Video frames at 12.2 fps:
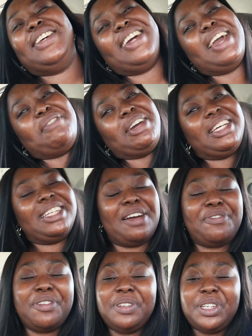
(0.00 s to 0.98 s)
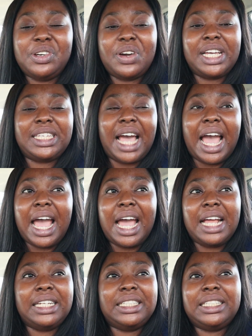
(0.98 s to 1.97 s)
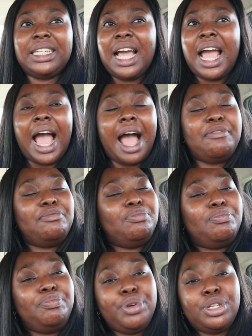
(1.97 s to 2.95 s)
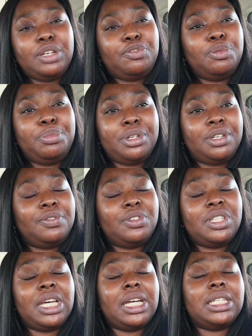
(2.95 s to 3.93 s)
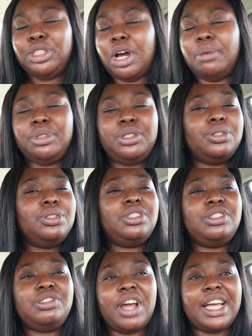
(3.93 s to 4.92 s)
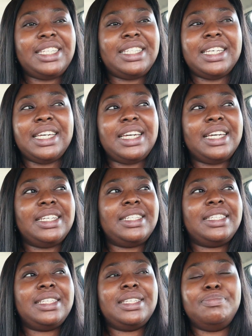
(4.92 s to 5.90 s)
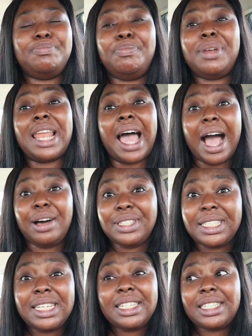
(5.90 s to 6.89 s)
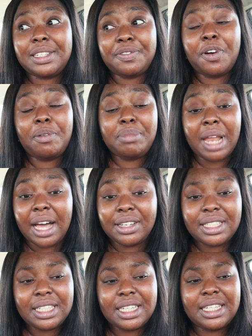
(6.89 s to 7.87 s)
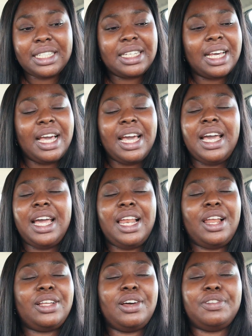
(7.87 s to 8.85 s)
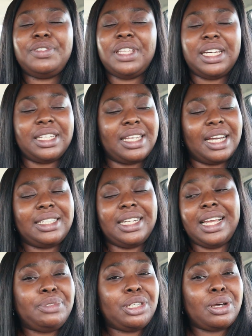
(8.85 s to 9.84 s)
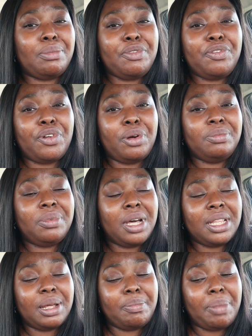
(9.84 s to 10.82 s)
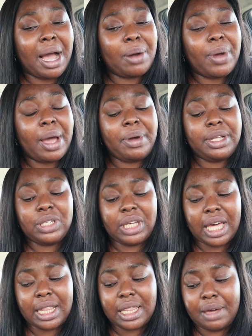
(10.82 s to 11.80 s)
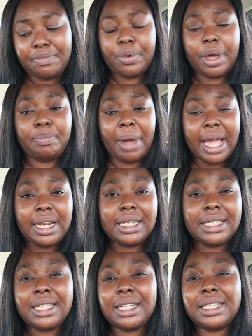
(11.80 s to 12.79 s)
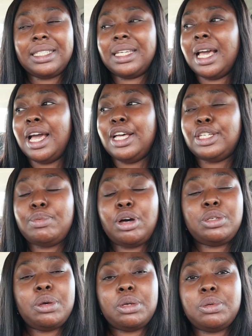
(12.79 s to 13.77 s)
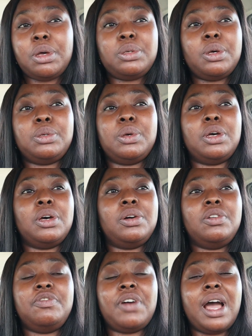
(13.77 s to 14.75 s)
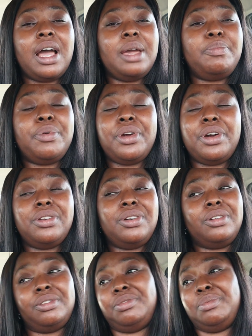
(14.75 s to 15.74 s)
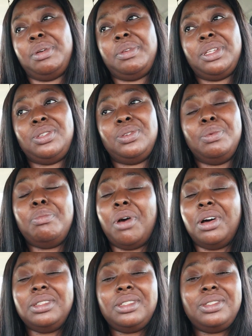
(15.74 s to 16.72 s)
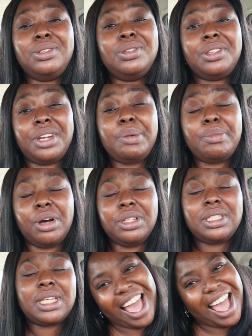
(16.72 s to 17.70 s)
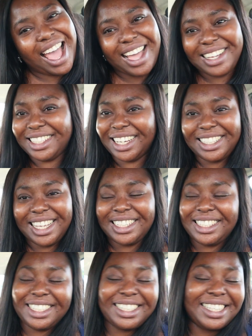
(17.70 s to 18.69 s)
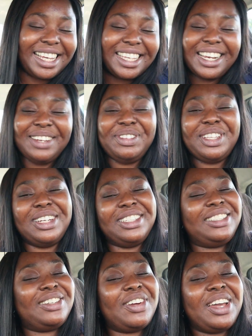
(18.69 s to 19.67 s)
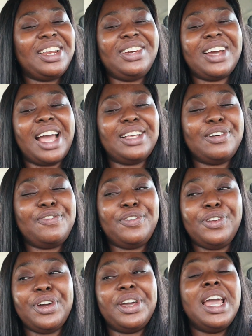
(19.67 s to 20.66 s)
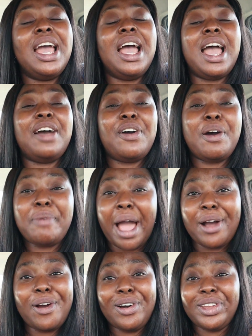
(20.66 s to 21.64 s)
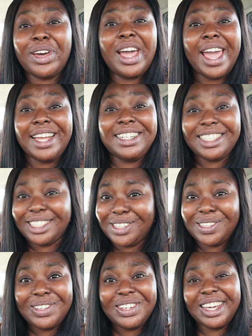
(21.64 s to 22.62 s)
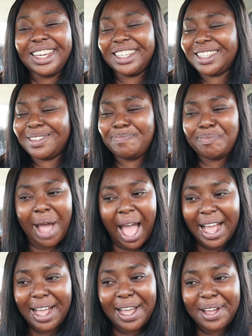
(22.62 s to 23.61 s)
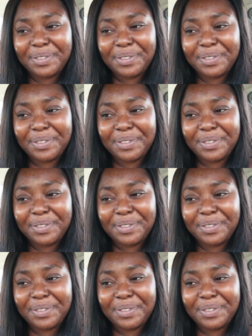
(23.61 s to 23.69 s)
so yeah, my things are from the US and I'm beautiful, beautiful things: jumpsuits, dresses, blouses, chiffon blouses, a lot of things actually. I'm just coming from the park where I went to get them. We were buying these things small, small, small, small, small over a period of maybe two months, two, three months. Yeah, Chantel Chicsters. I leave it on the screen. You guys go follow it. Home and Co NG2 is back